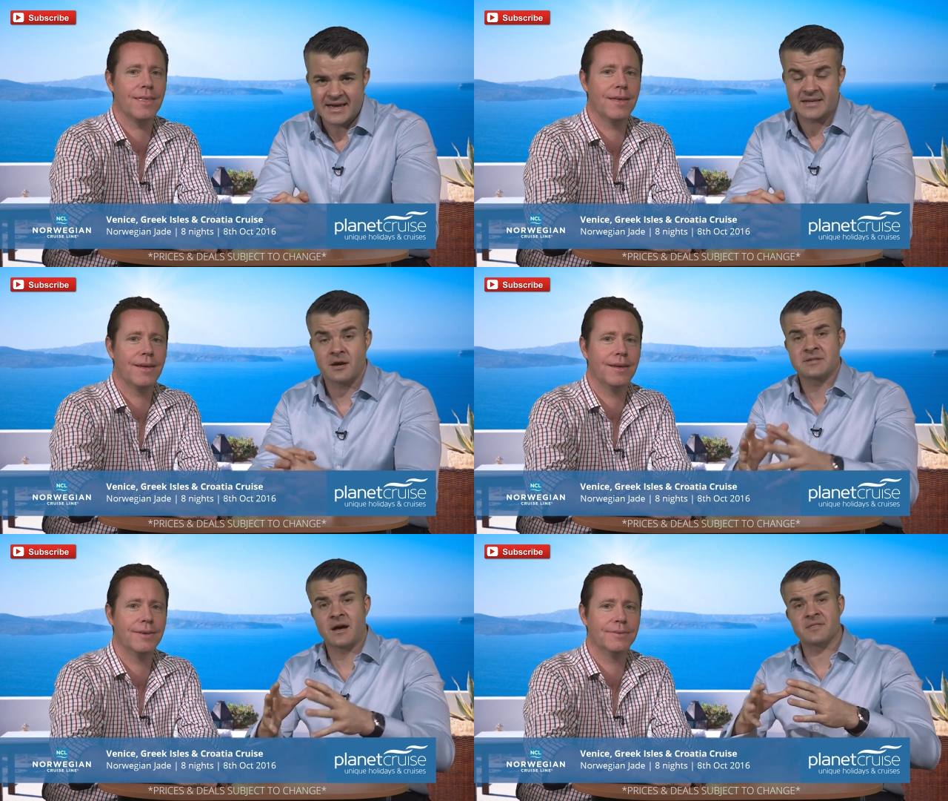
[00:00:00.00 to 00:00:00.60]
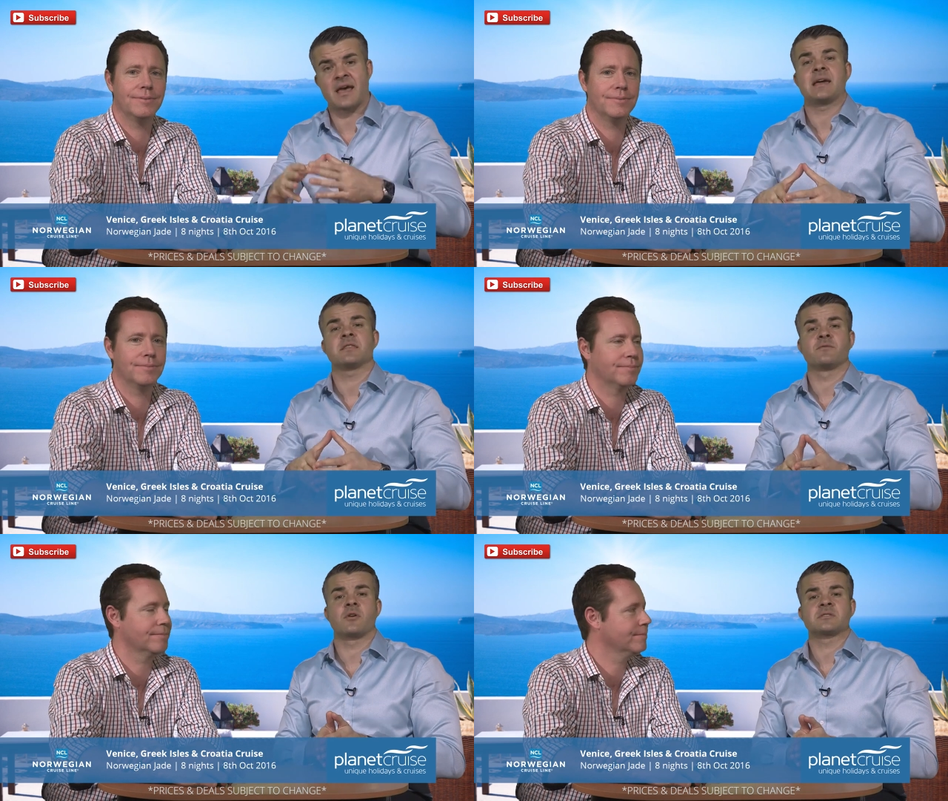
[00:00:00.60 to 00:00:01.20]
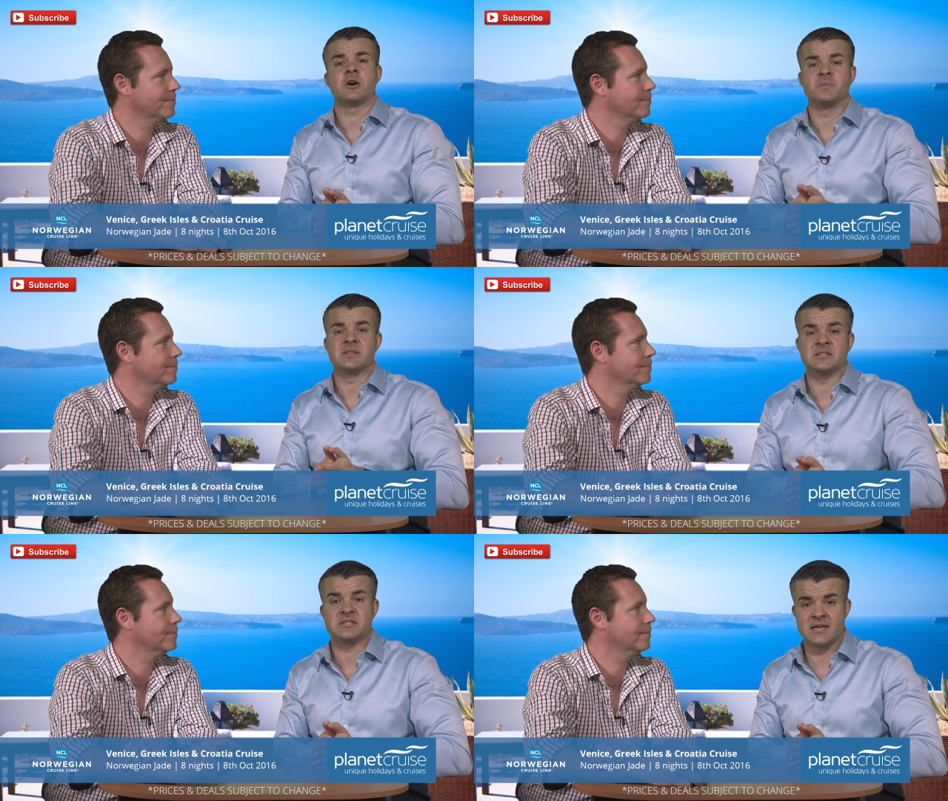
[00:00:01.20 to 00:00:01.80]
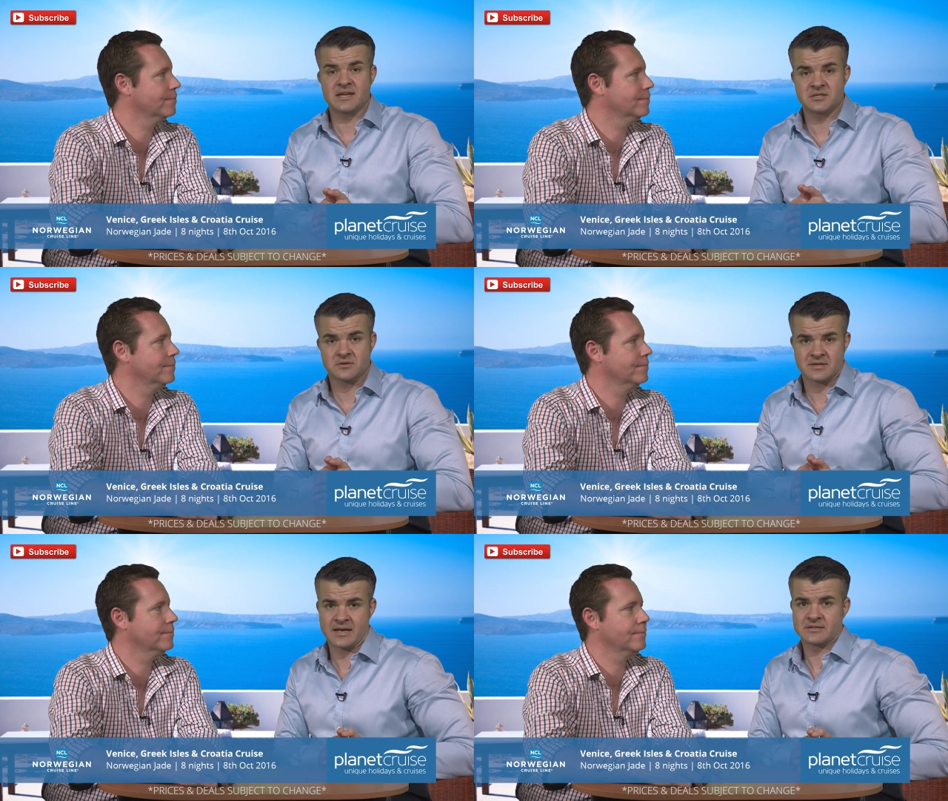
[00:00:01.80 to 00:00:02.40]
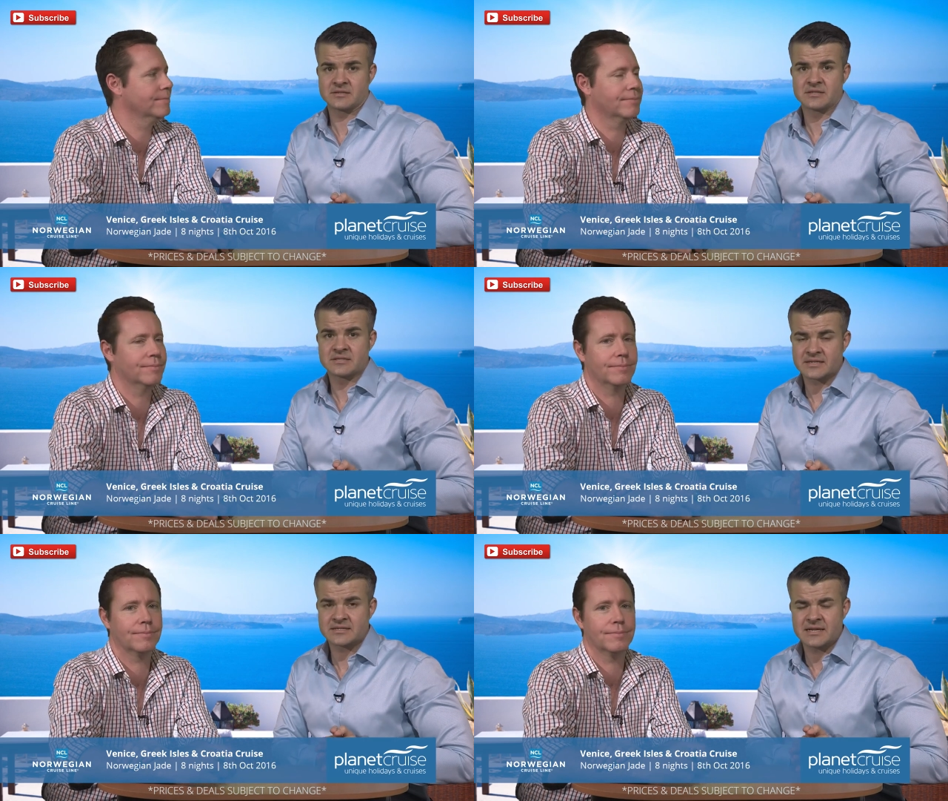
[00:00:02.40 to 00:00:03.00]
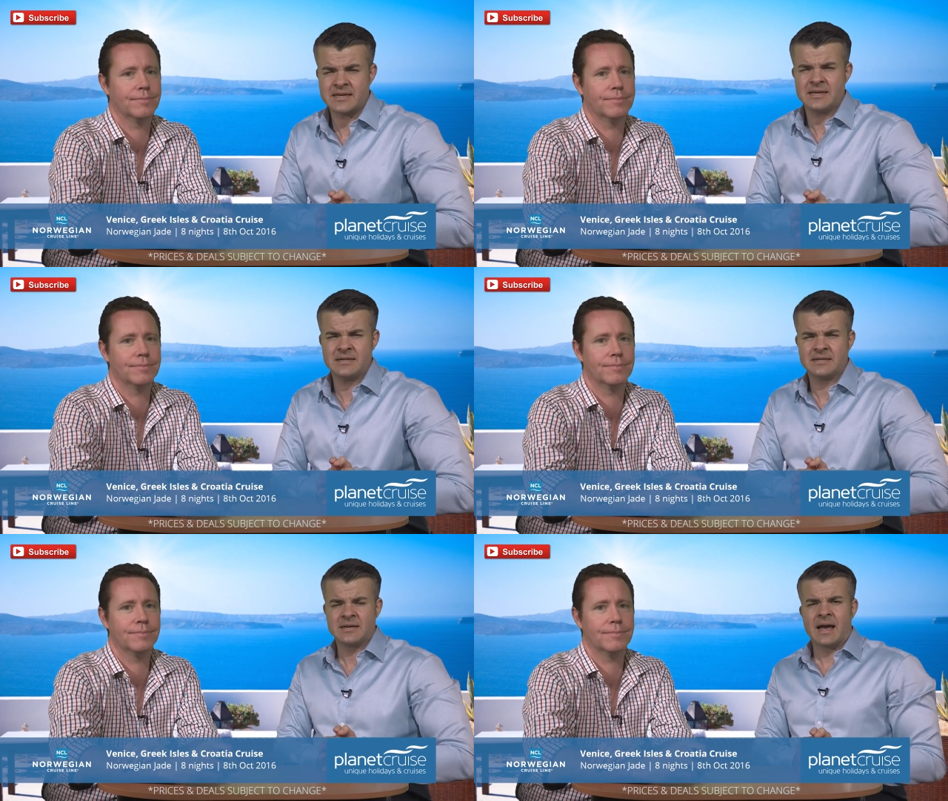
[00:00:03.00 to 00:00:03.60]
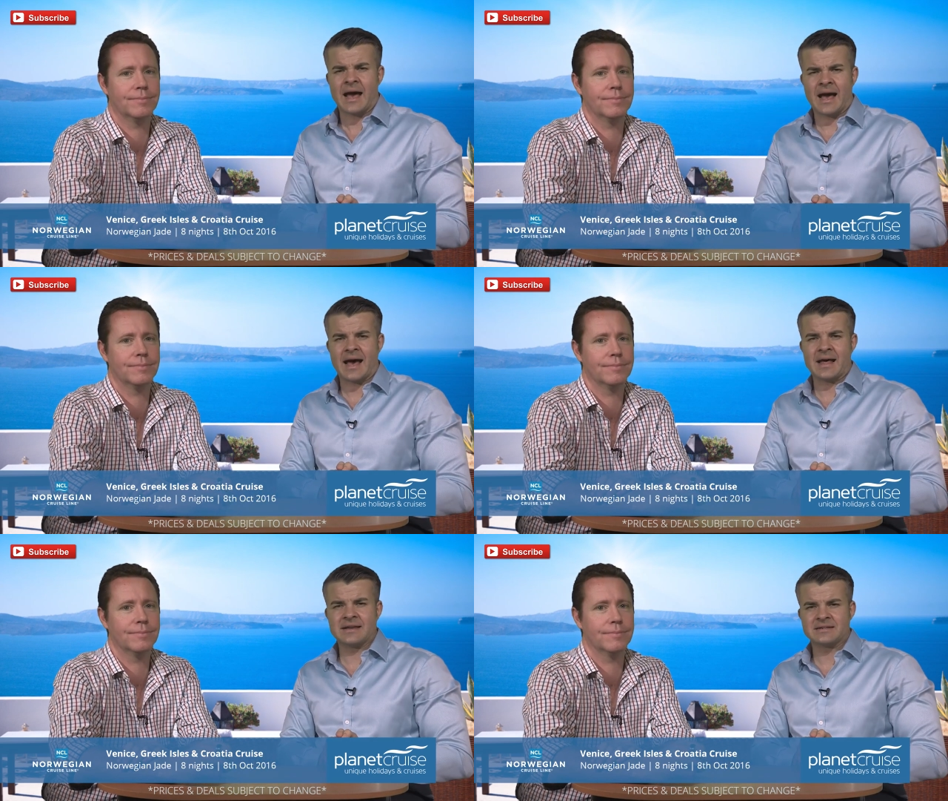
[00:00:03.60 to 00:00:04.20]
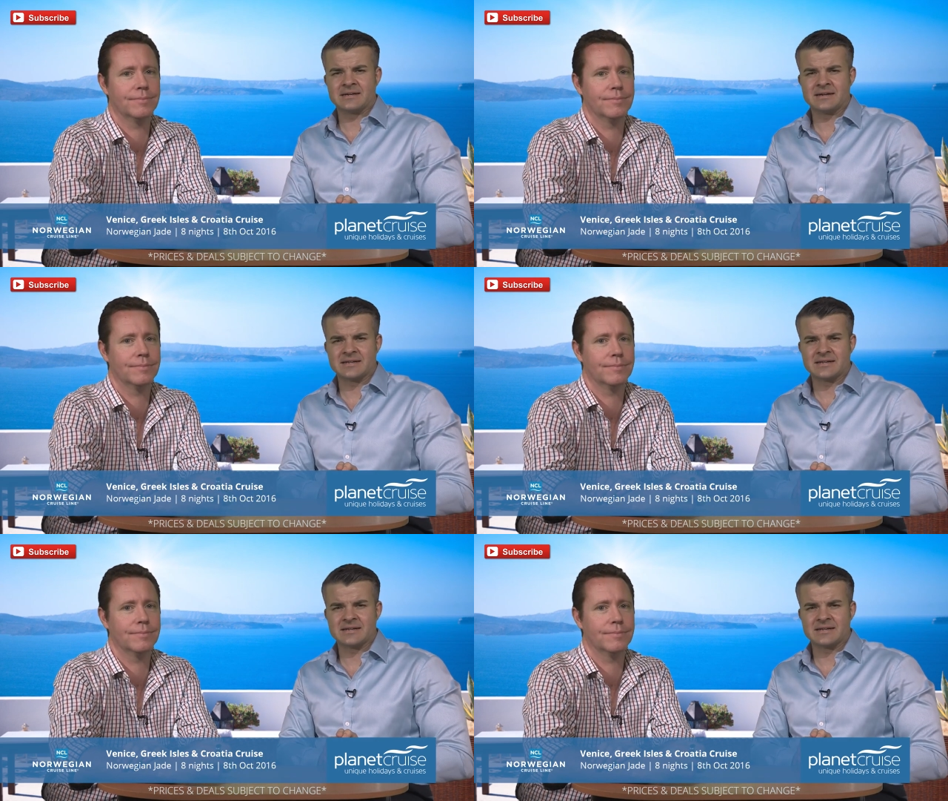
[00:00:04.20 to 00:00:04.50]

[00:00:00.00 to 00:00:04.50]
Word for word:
Speaker 1: It goes out on the 8th of October this year, 2016, and uh,